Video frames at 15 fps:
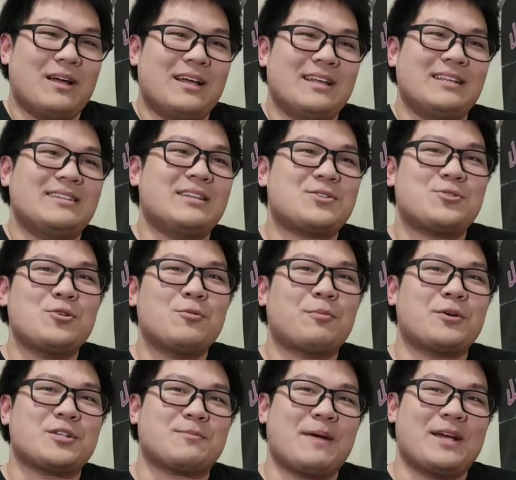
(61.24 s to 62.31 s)
In the super
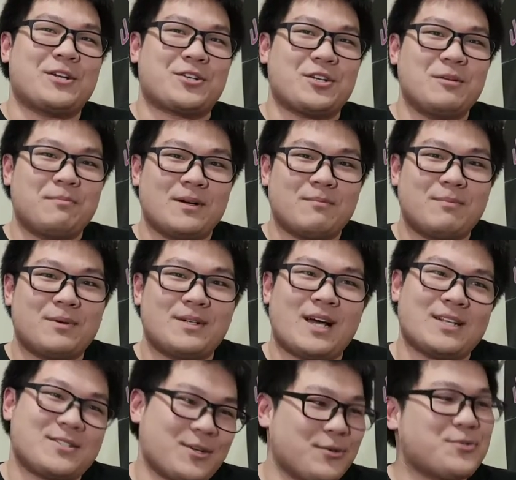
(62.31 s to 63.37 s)
spaceship, but
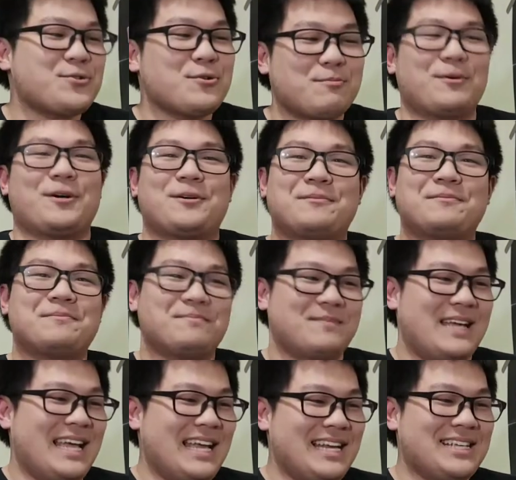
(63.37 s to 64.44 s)
not so super.
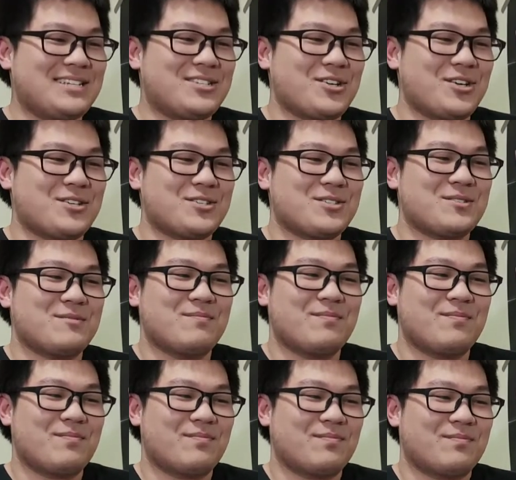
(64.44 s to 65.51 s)
It is just
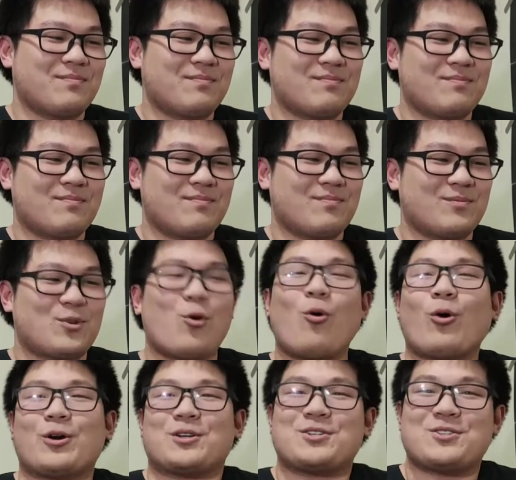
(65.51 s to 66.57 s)

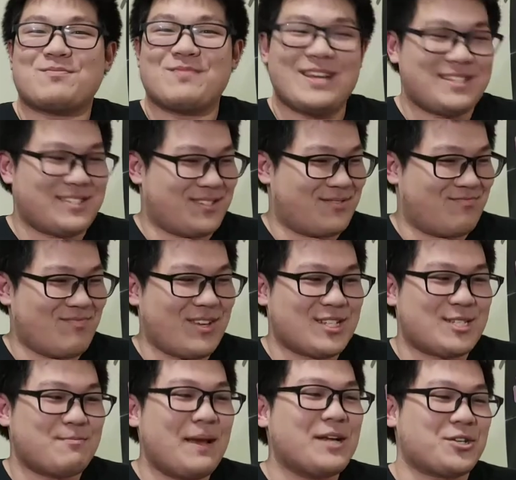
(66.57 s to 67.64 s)
quarks. It's a
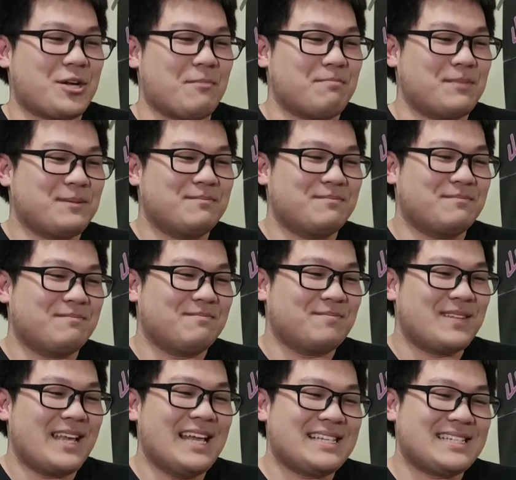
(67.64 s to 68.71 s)
spaceship.
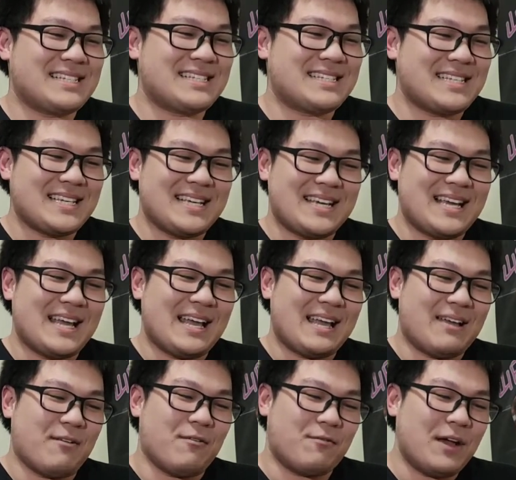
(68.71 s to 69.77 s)
It's
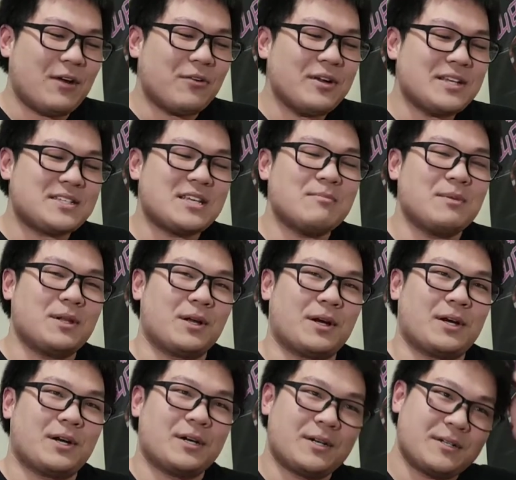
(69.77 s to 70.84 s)
very similar